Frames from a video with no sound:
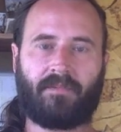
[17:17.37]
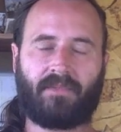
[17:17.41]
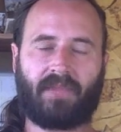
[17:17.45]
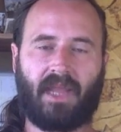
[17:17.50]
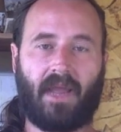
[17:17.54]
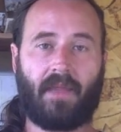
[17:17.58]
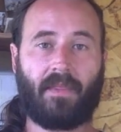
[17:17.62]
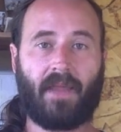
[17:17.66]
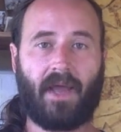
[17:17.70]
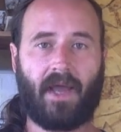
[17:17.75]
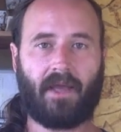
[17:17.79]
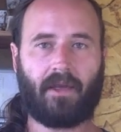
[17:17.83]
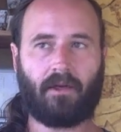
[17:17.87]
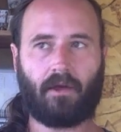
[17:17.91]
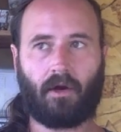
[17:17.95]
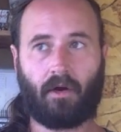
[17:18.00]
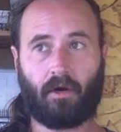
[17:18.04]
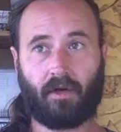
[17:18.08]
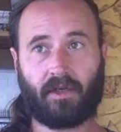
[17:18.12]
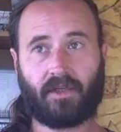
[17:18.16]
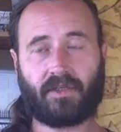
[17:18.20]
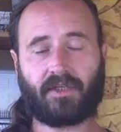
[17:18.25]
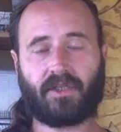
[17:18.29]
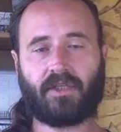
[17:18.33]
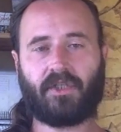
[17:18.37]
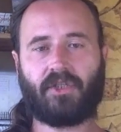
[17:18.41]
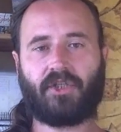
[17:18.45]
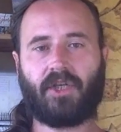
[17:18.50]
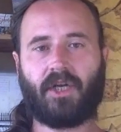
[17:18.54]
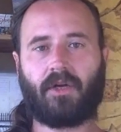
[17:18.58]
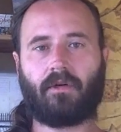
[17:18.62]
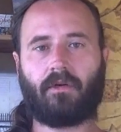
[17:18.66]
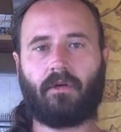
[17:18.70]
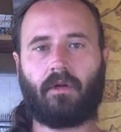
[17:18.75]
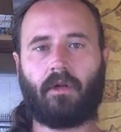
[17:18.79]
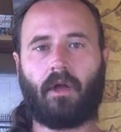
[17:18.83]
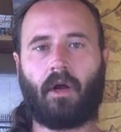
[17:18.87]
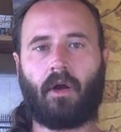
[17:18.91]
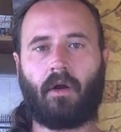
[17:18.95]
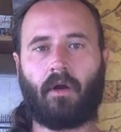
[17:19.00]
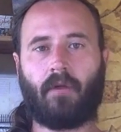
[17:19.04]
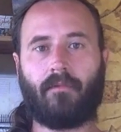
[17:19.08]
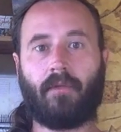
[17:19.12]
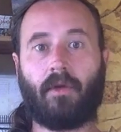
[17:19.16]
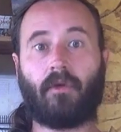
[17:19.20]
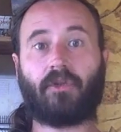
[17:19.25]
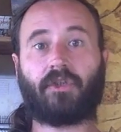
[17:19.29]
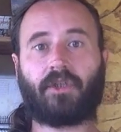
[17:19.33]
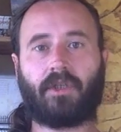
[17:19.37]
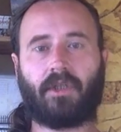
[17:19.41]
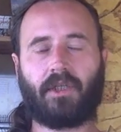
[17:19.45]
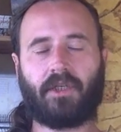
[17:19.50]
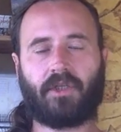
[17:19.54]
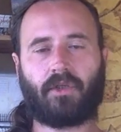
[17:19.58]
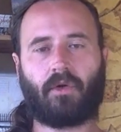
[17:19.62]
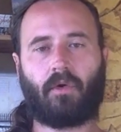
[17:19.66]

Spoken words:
And that artists in general are emotionally